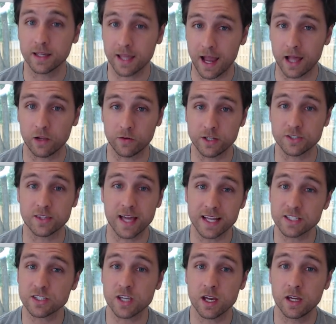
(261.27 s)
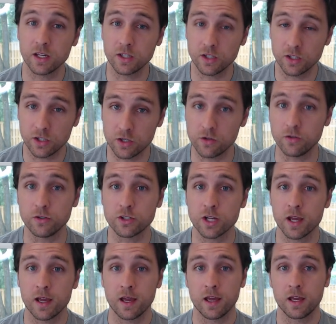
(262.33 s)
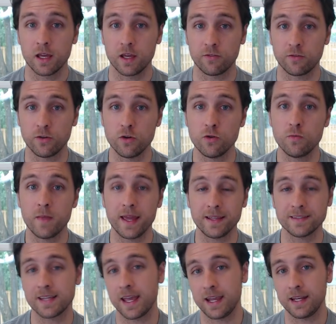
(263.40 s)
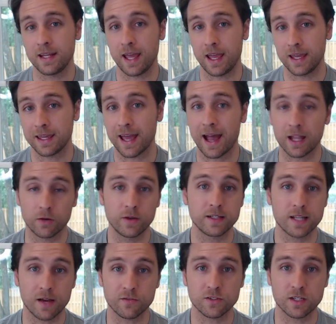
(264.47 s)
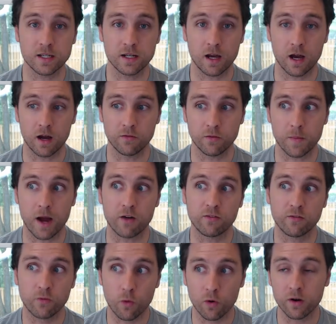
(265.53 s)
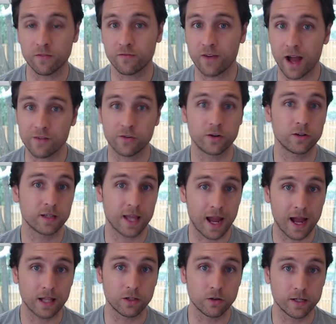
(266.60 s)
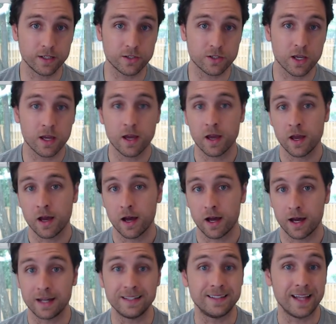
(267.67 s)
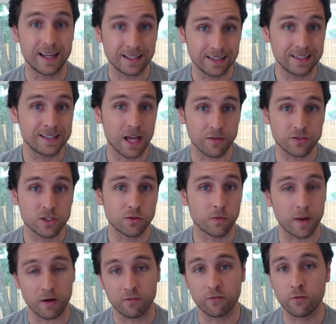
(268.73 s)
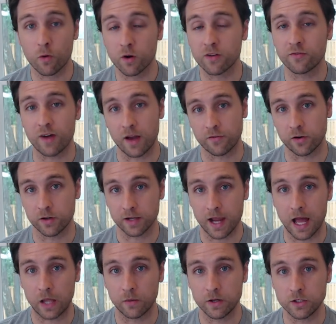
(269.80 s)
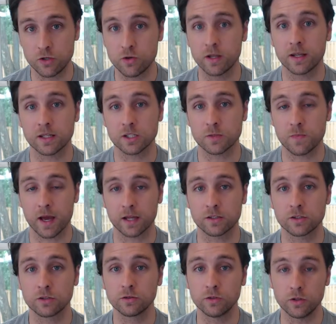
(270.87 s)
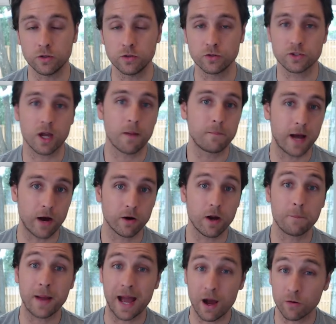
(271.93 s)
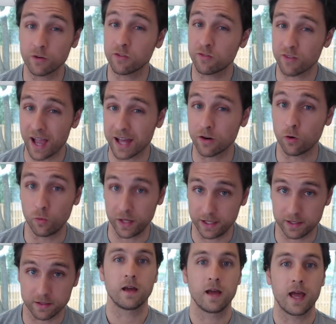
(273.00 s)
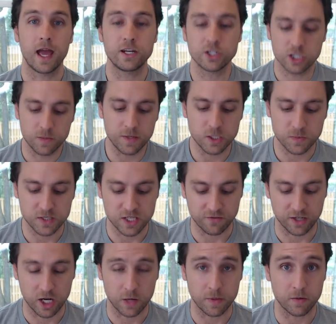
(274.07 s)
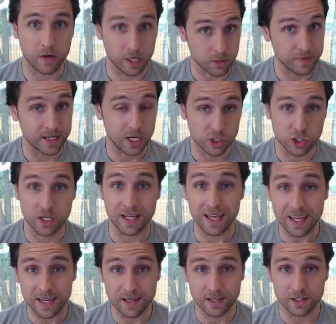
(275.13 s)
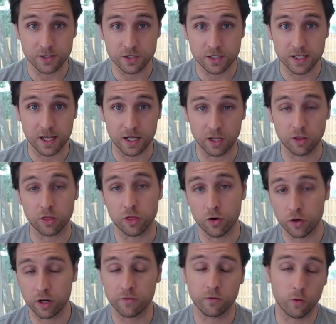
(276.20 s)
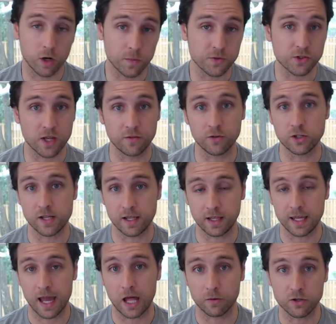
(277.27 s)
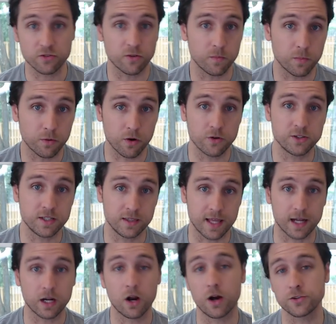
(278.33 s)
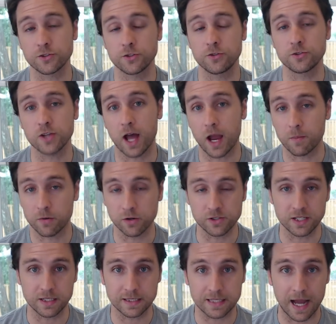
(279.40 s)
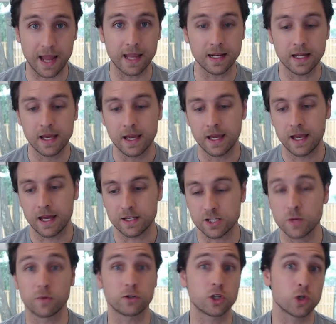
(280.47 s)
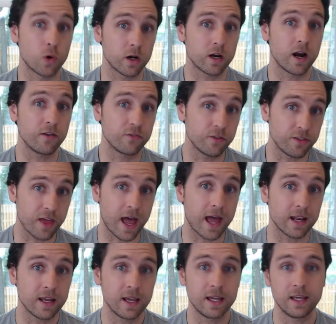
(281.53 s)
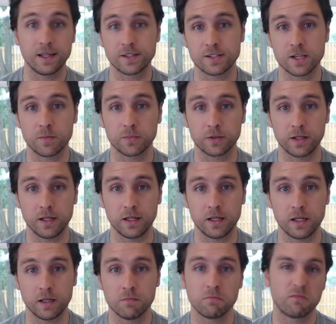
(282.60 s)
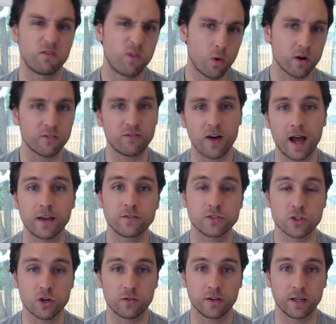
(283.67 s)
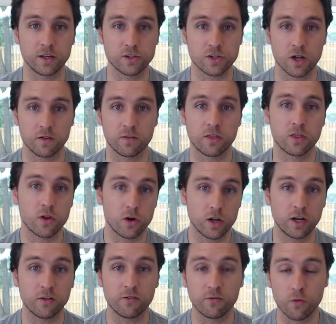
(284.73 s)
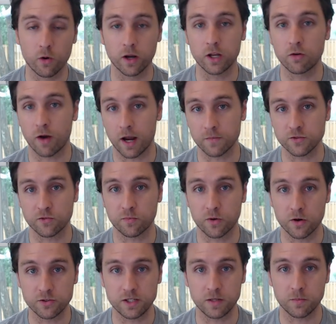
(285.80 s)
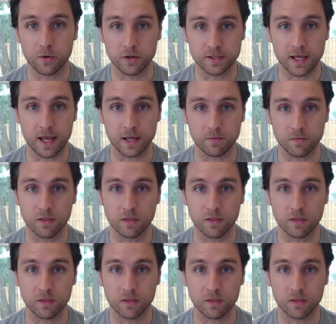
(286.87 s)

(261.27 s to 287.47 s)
calories. That's huge. If you maintain a calorie deficit of about 400 to 500 calories, a daily deficit of about 400 to 500 calories, you can expect to lose about a pound of fat a week. And just to be specific here, my recommendation is getting 30 to 40% of your daily calories from protein. That constitutes a high protein diet. And a simple shortcut for that is simply 4 to 5 servings of 30 to 40 grams of protein per day.